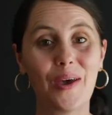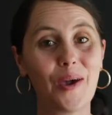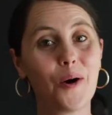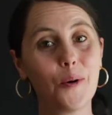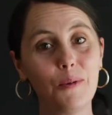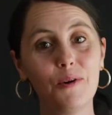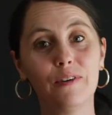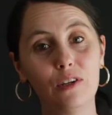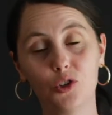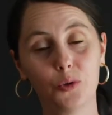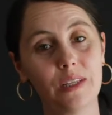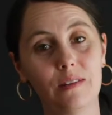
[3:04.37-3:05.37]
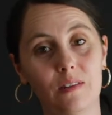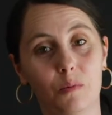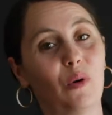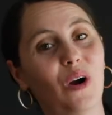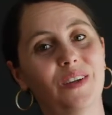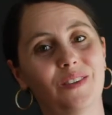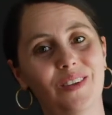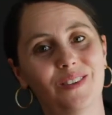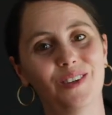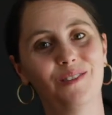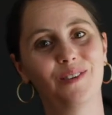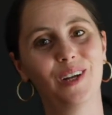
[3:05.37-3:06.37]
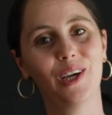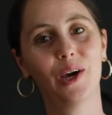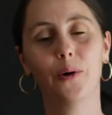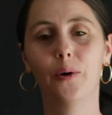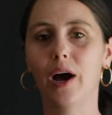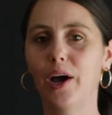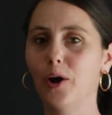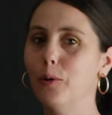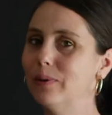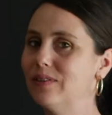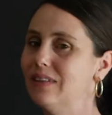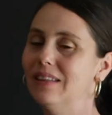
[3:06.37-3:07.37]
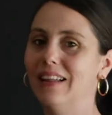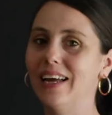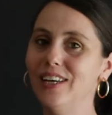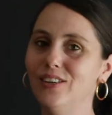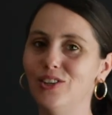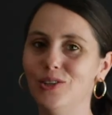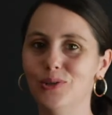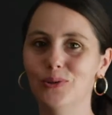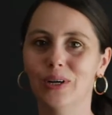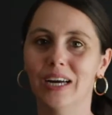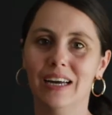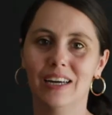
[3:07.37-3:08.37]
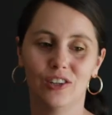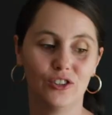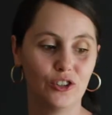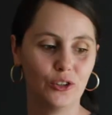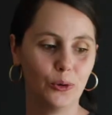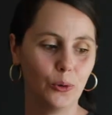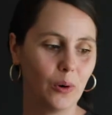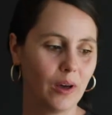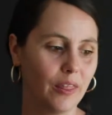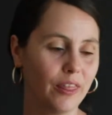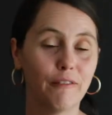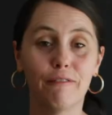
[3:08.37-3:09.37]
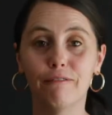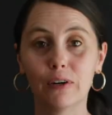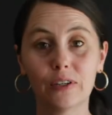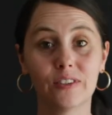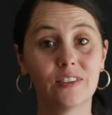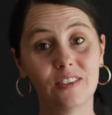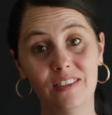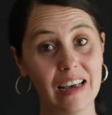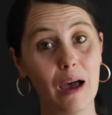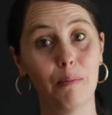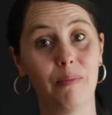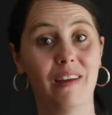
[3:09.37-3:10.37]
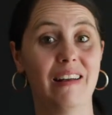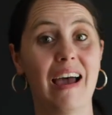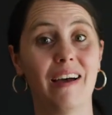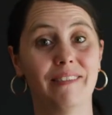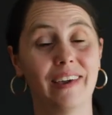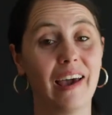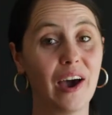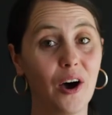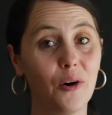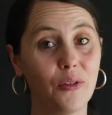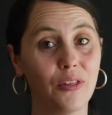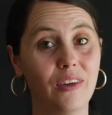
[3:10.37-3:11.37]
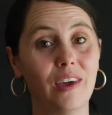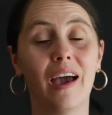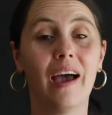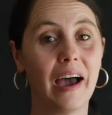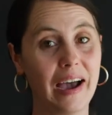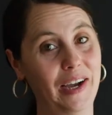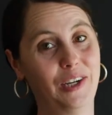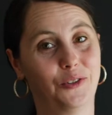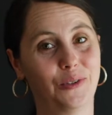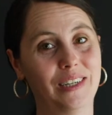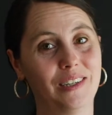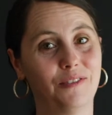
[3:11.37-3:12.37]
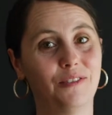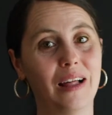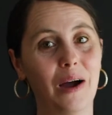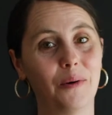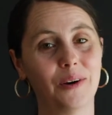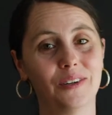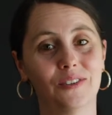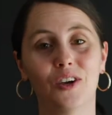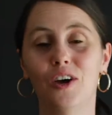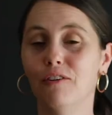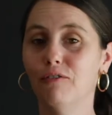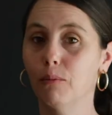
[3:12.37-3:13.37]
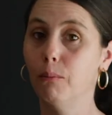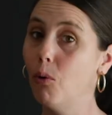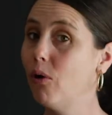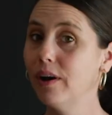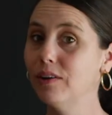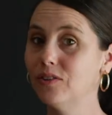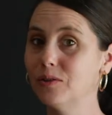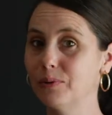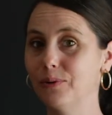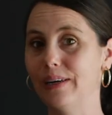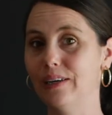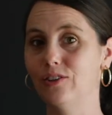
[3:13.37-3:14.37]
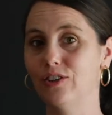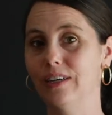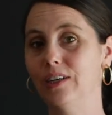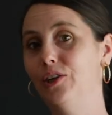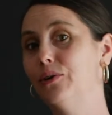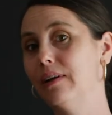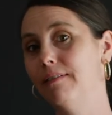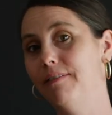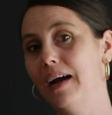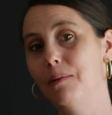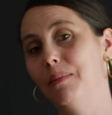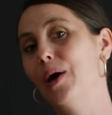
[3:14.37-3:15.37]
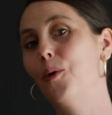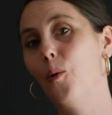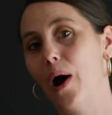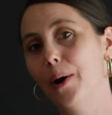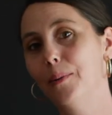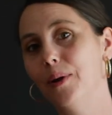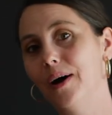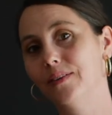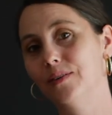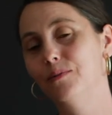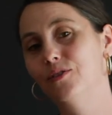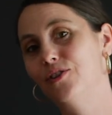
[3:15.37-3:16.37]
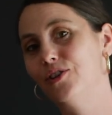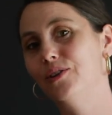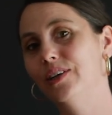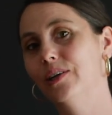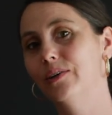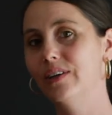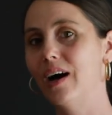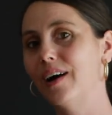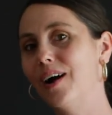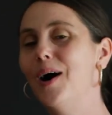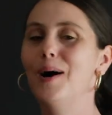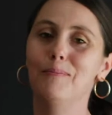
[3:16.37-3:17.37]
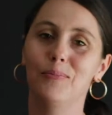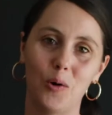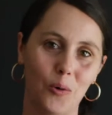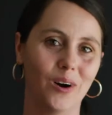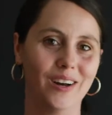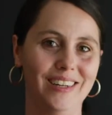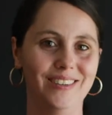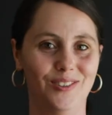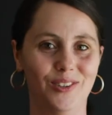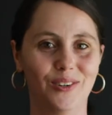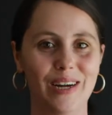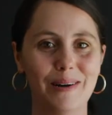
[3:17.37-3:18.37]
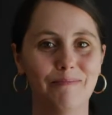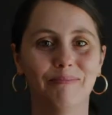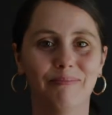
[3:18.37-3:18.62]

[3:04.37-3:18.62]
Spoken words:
I hope you've enjoyed this processing video. I hope it's enlightened you to the first step in having healthy, hydrated flowers. For more inspiration, you can find me at wildblossomstudio.com or on Instagram.